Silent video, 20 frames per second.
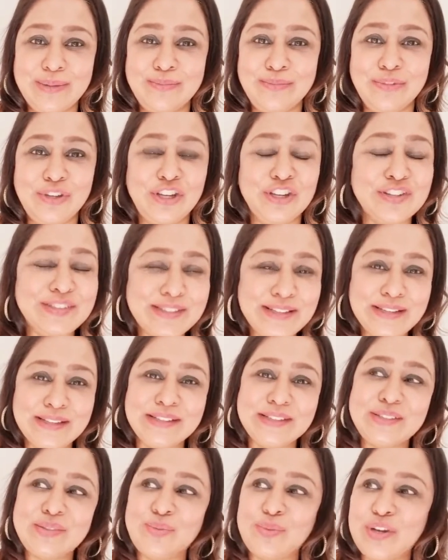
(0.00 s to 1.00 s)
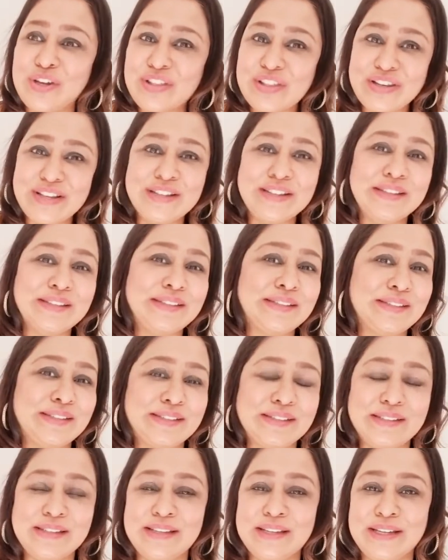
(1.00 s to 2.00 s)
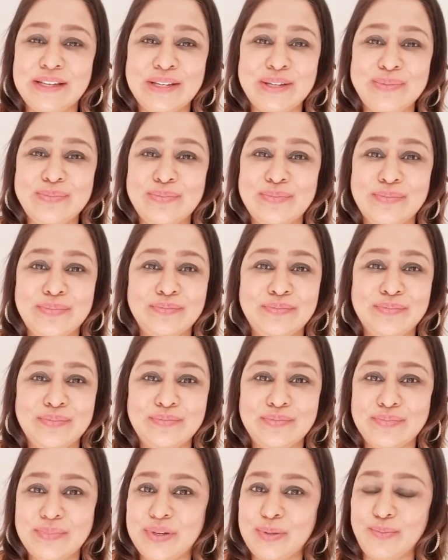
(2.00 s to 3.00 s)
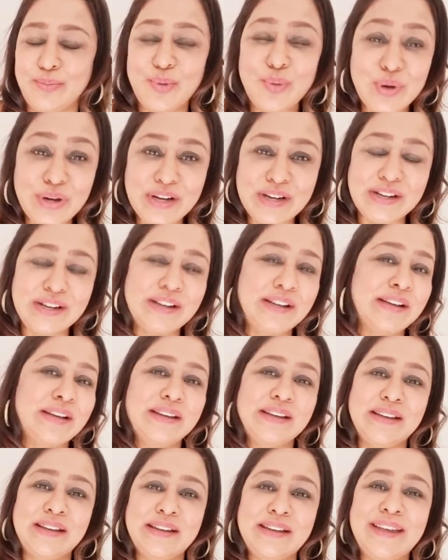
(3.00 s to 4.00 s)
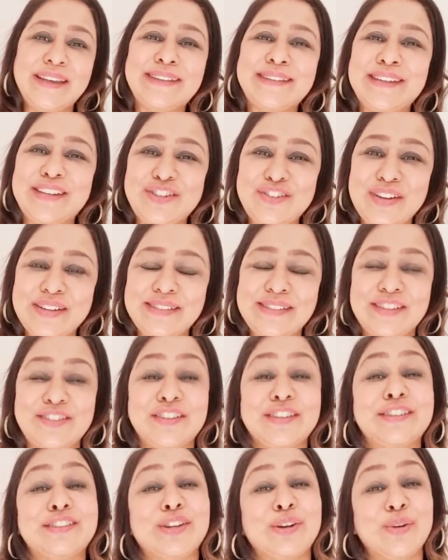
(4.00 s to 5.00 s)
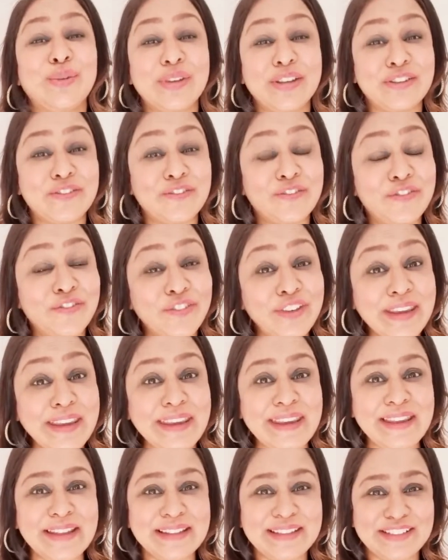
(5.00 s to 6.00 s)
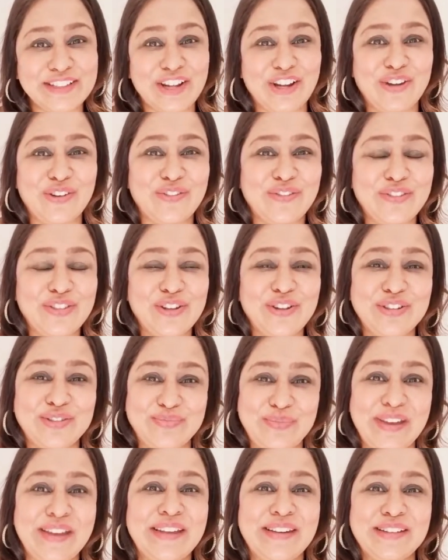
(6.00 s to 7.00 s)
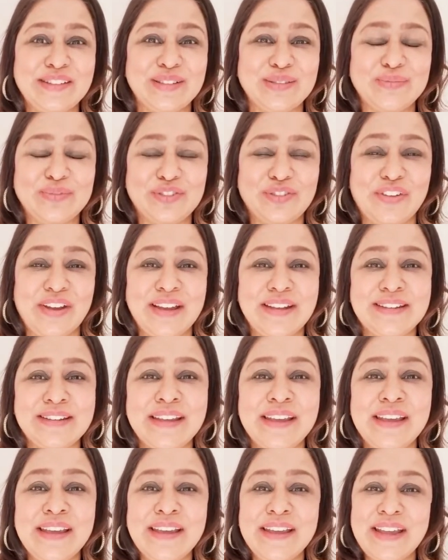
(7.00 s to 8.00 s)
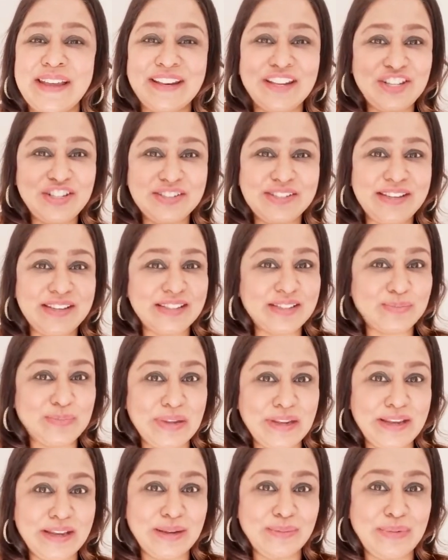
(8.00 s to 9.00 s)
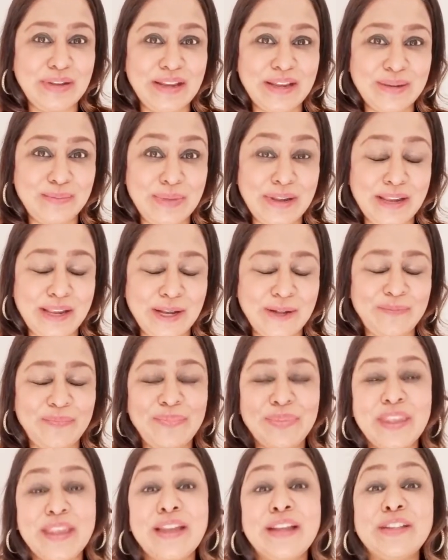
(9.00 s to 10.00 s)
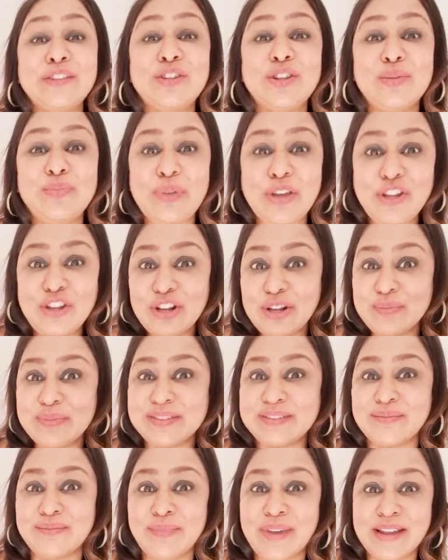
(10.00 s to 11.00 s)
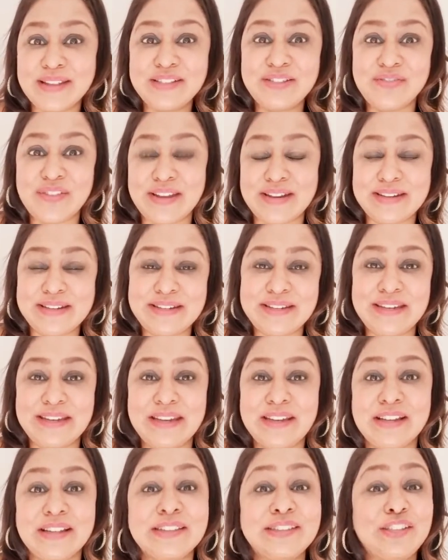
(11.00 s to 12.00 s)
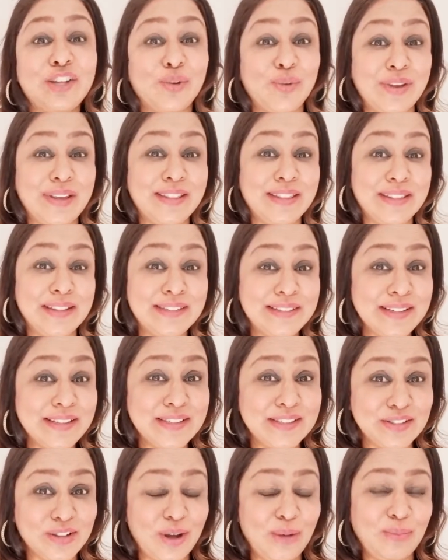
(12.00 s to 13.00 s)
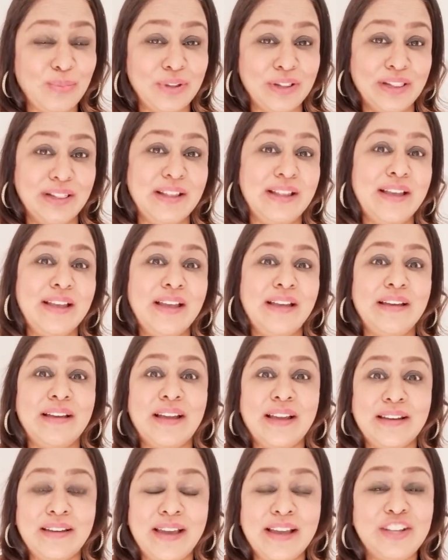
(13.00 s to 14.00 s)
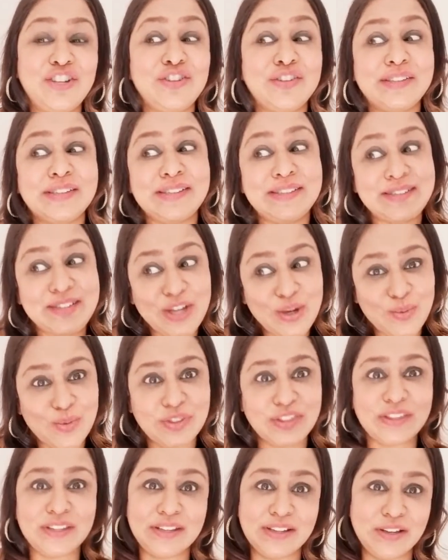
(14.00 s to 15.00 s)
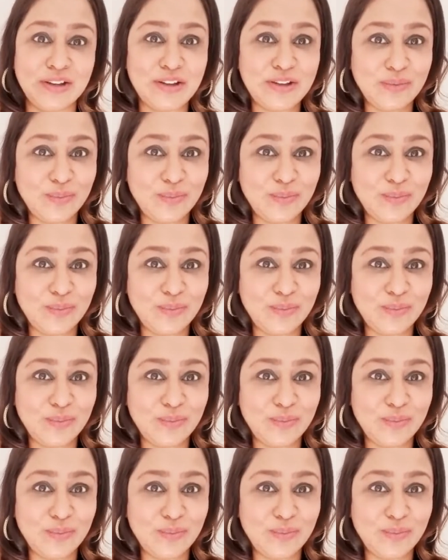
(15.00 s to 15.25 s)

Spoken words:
useless, worthless, poor, etc., etc. So it feeds off those mechanisms, right? And it just gets bigger and bigger and bigger. So the pendulum is a massive entity. So in this example, I'd like to stick with the